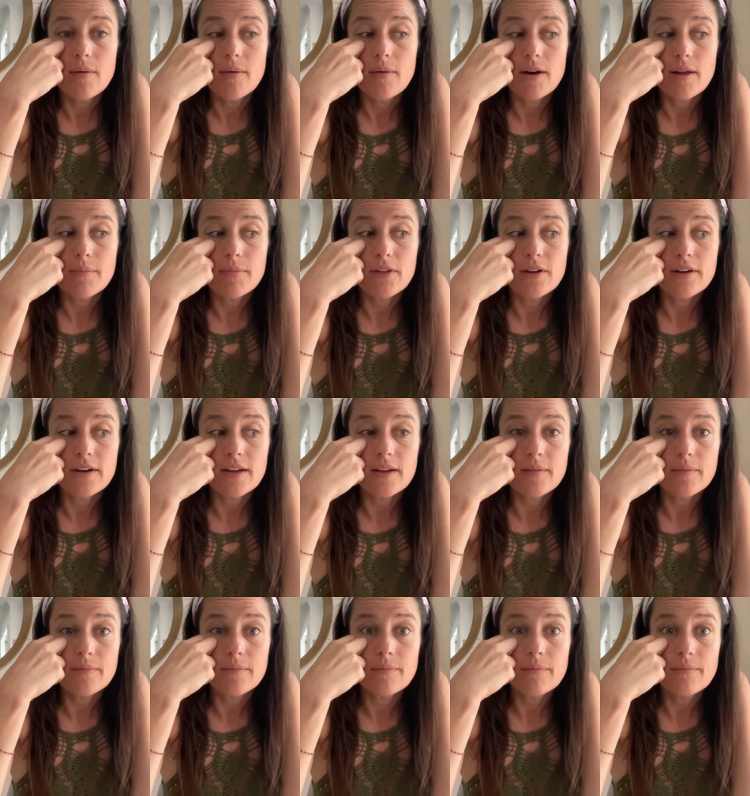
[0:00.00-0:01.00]
what I'm
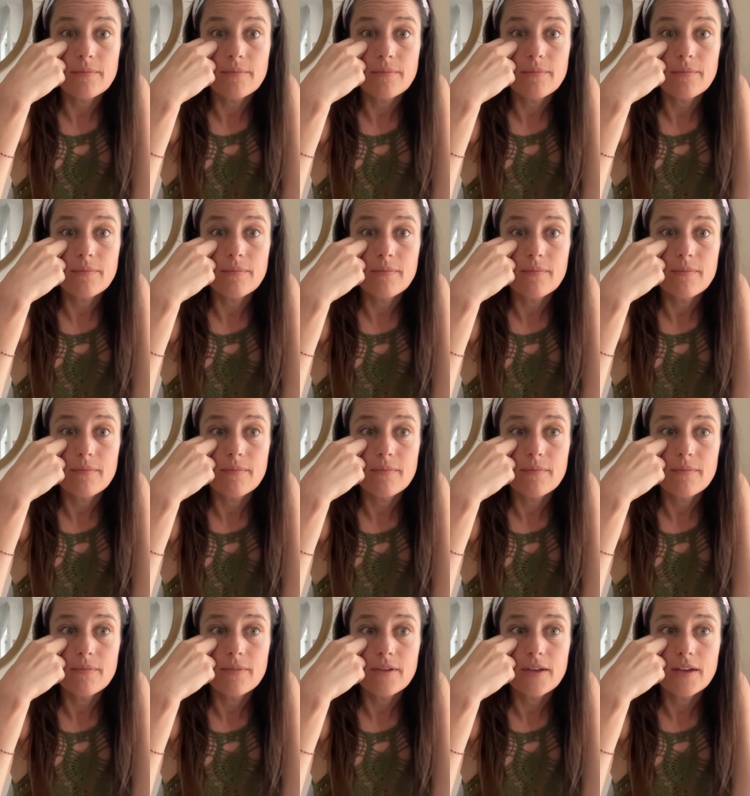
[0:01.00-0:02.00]
learning
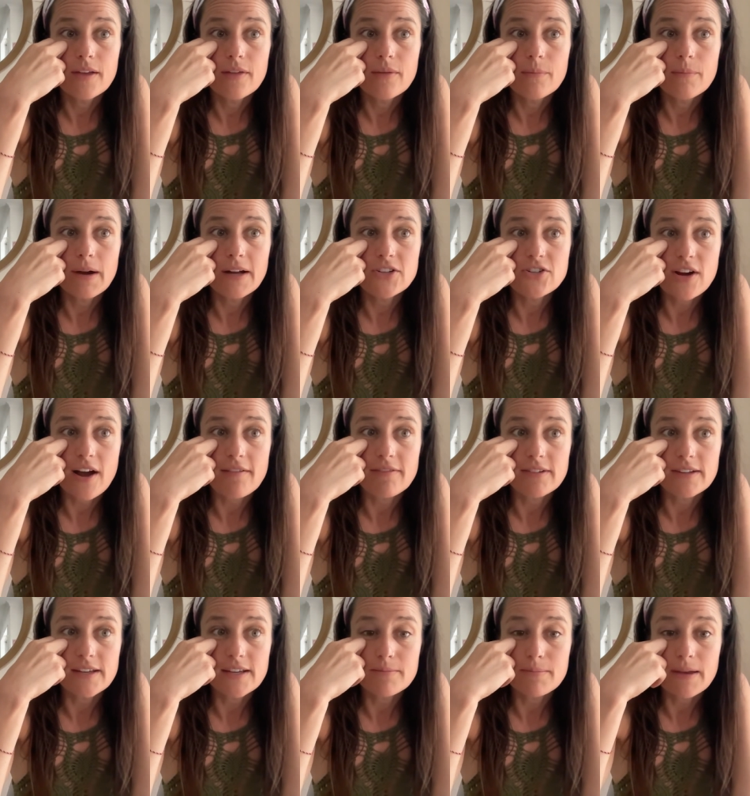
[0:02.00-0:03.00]
by
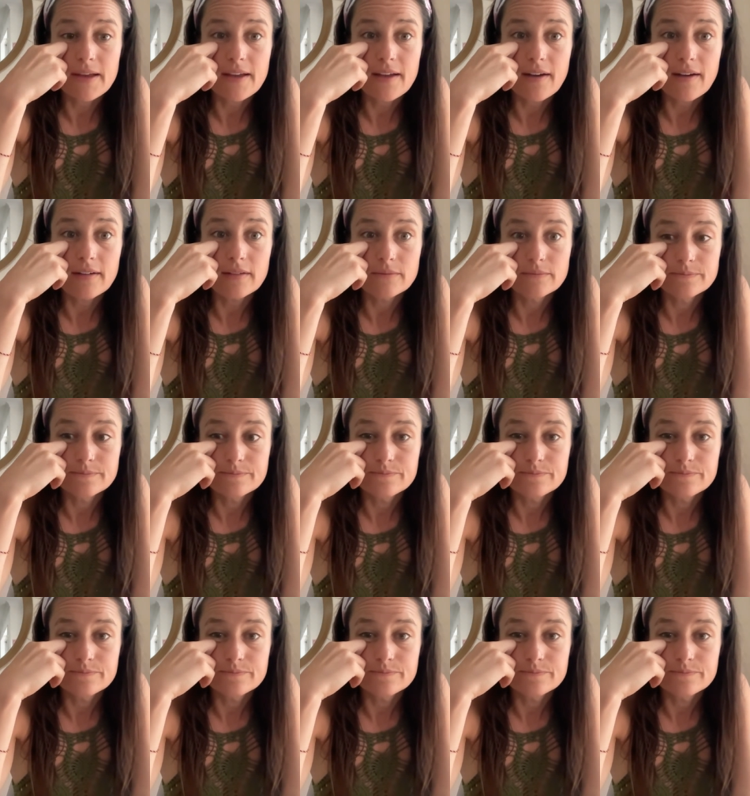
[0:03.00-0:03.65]
traveling and making art.